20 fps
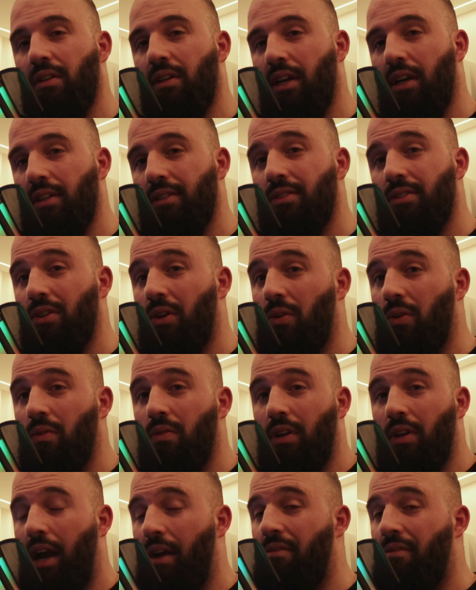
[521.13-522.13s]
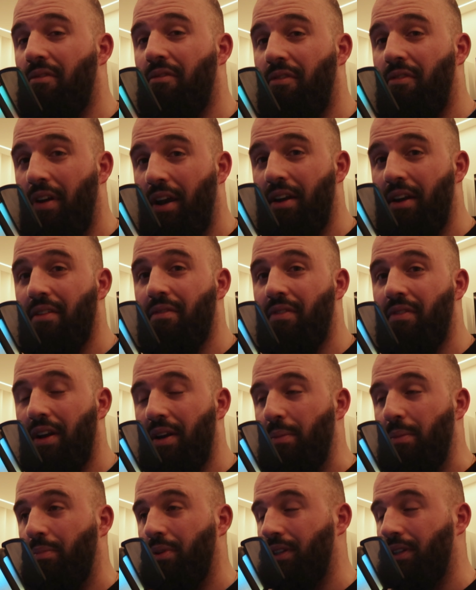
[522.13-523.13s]
Okay, so I'm very,
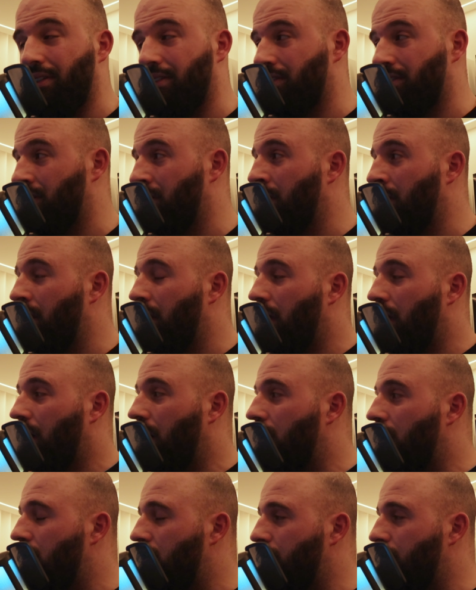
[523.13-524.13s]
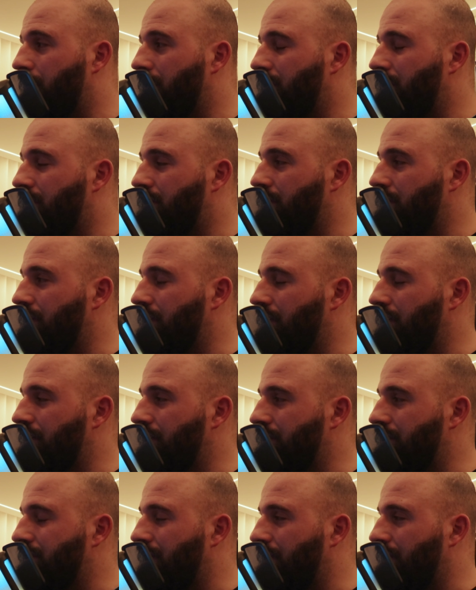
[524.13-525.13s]
very pleased. Oh, but
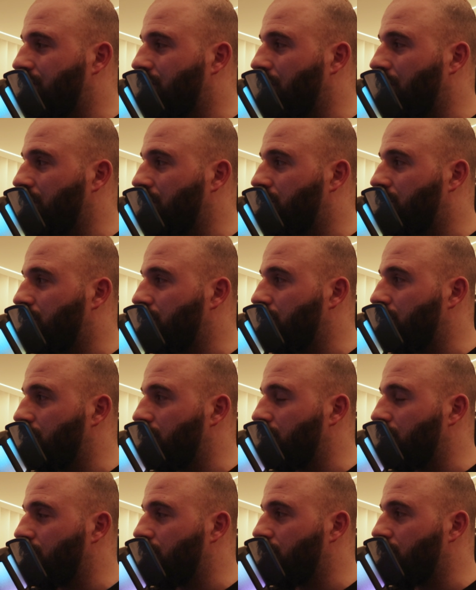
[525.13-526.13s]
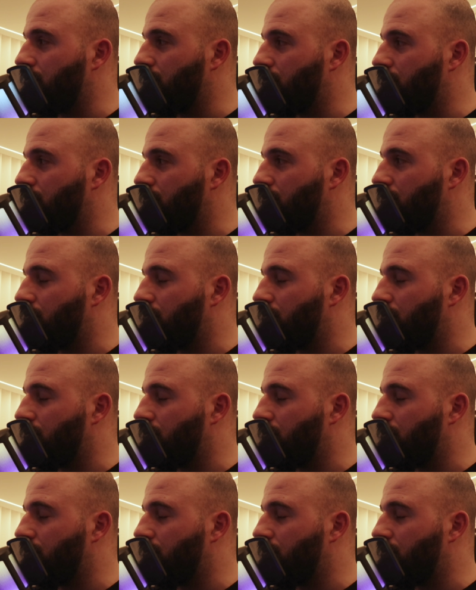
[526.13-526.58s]
is that going to